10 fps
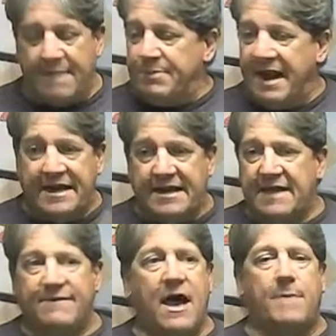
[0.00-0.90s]
But I didn't
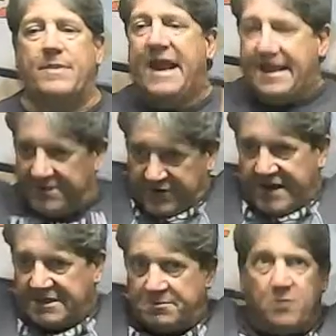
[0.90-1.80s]
give up, and I had the
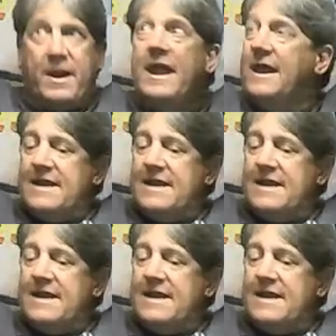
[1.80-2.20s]
transmitter in my head,